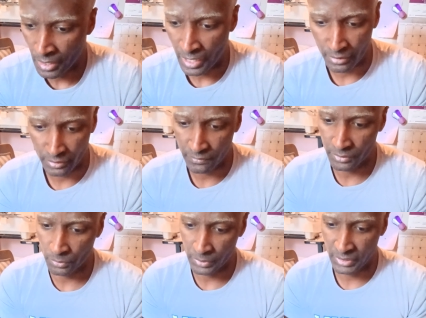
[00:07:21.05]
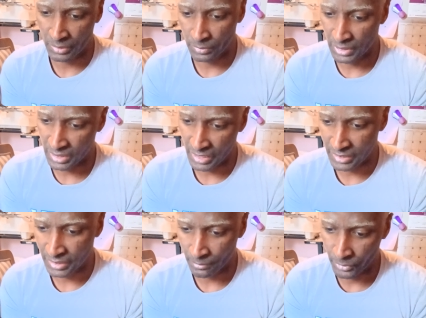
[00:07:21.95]
I don't even know what that was I
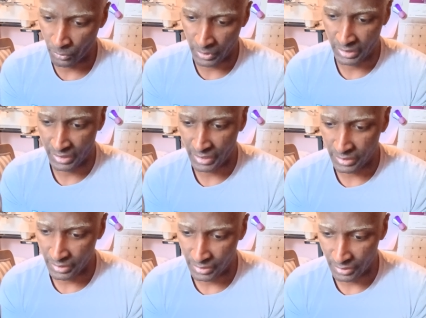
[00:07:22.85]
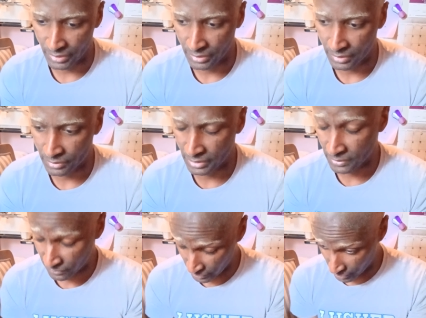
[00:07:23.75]
say I'm doing nothing.
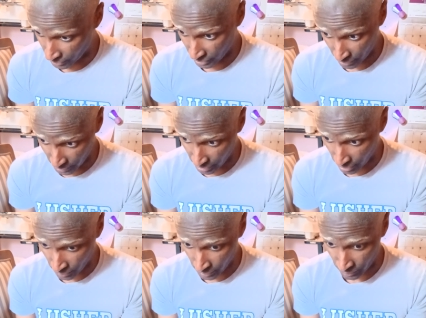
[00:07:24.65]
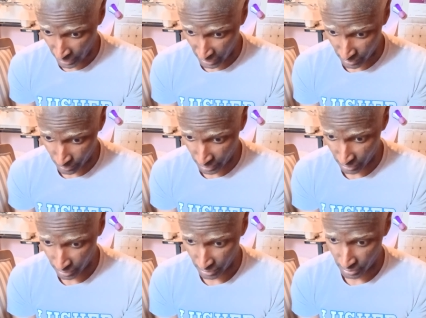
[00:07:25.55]
This video is going to be called, what, rice and
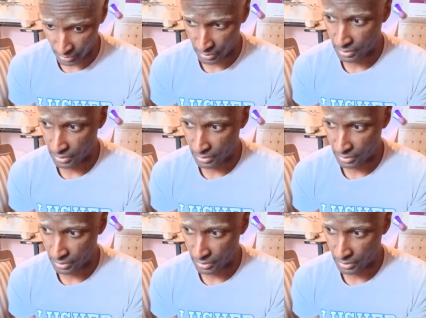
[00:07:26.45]
butter? I'm